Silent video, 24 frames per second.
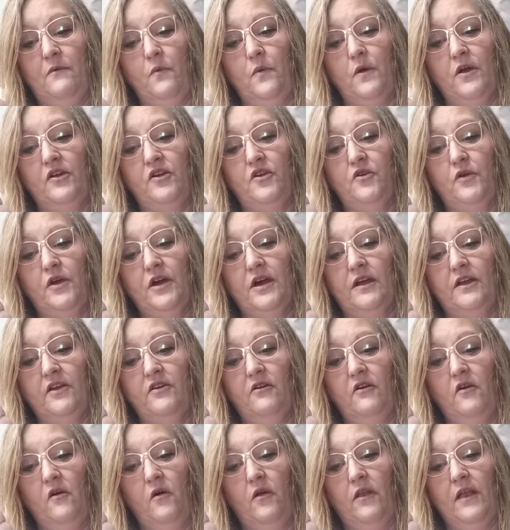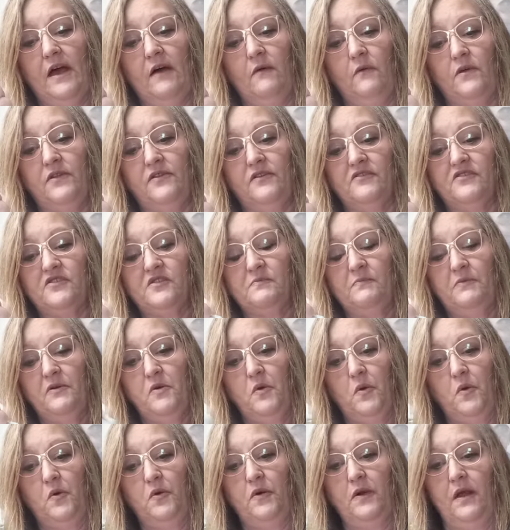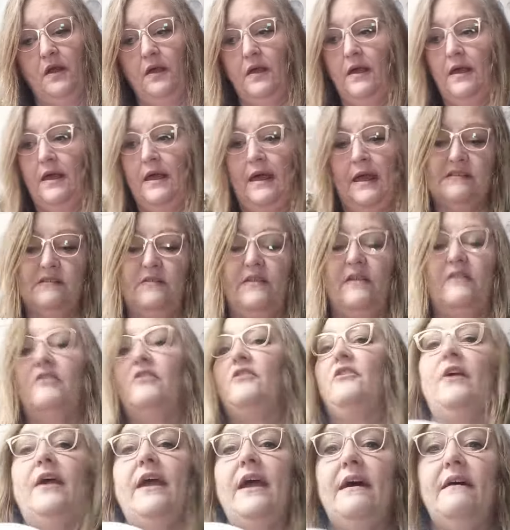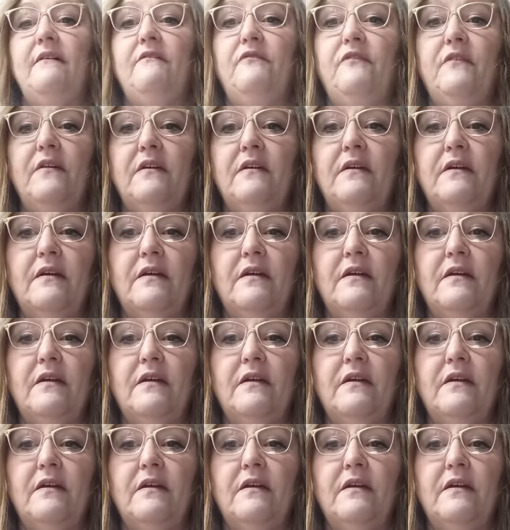where you cut your hole out with your spoon. So there you have